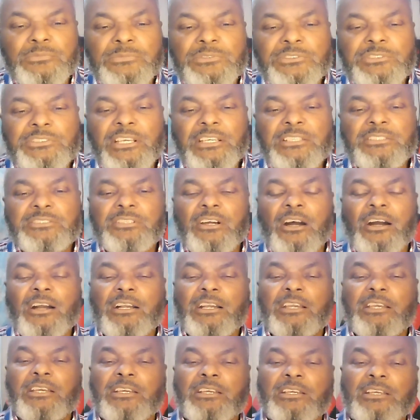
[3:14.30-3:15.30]

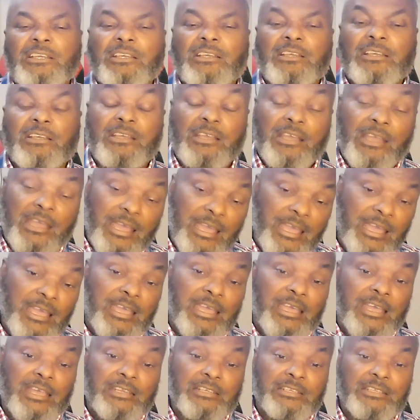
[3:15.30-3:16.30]
TikTok,
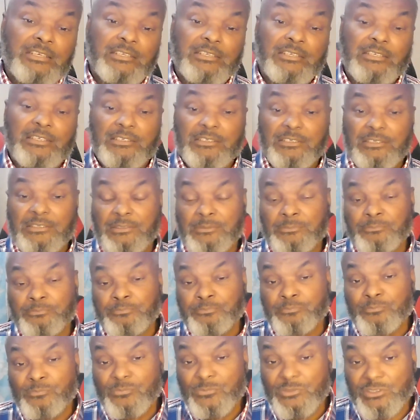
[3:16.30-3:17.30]
and
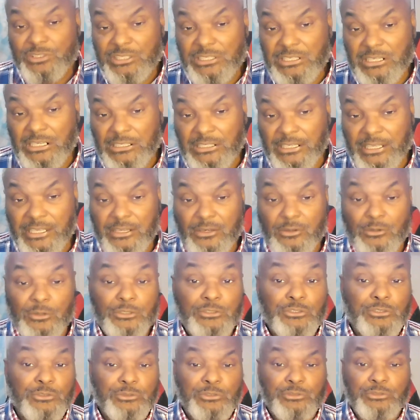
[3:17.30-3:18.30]
T Clay
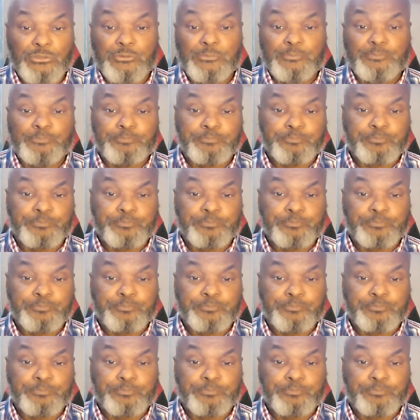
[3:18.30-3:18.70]
on YouTube.